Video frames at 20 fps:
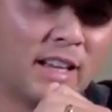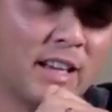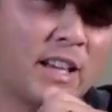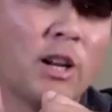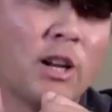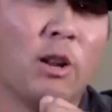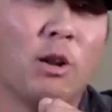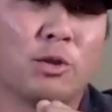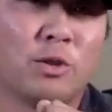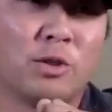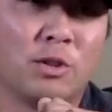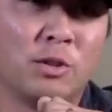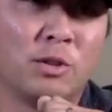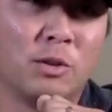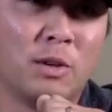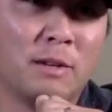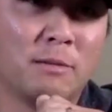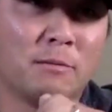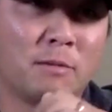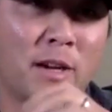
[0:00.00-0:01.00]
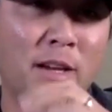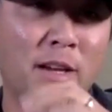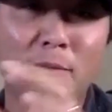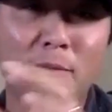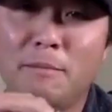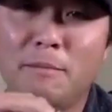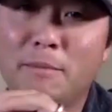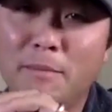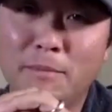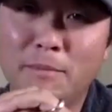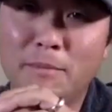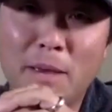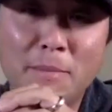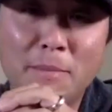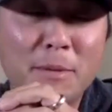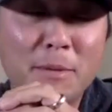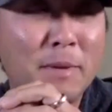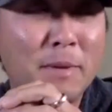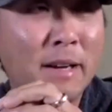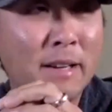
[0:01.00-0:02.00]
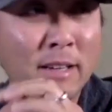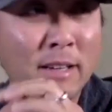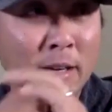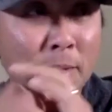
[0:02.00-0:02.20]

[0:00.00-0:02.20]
closer to it, right? Maybe it might not